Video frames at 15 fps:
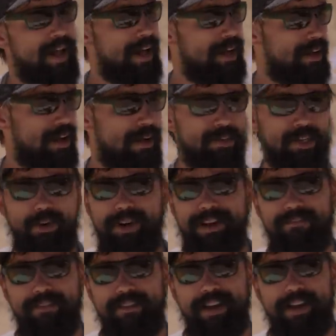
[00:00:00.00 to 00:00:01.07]
and comps are
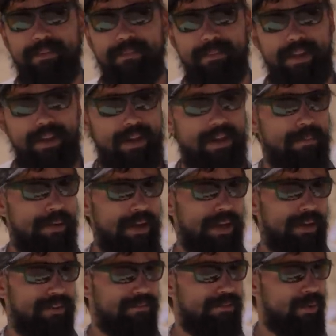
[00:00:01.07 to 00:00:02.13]
great for that.
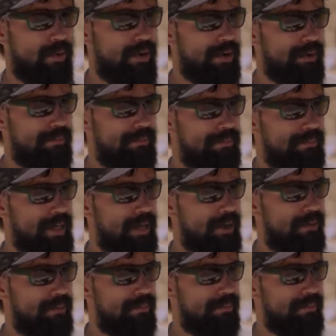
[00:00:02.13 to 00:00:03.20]
But for, you
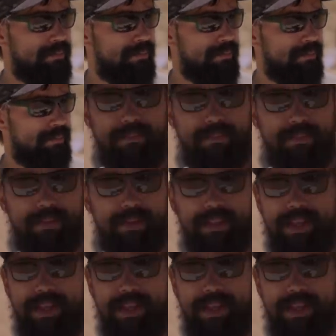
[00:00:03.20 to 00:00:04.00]
know, the